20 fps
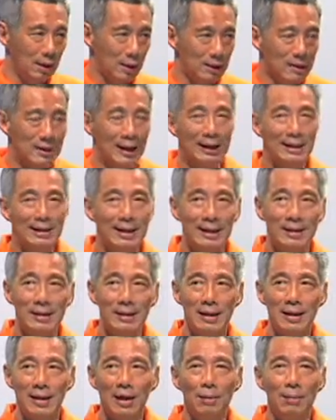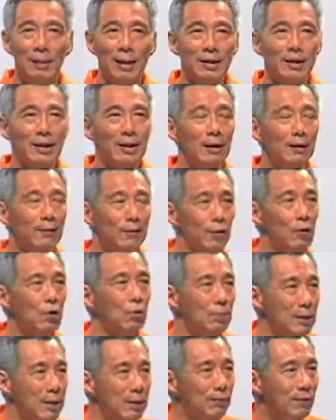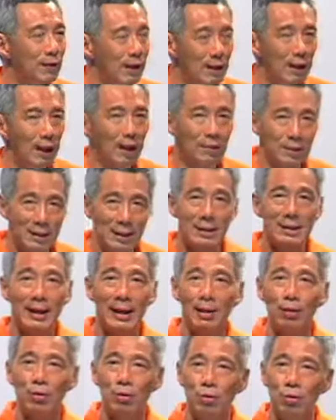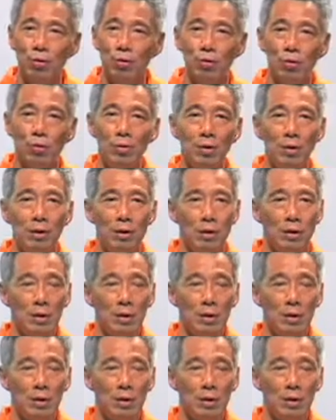The Sec Gen just now mentioned a few briefly. I'll just take you through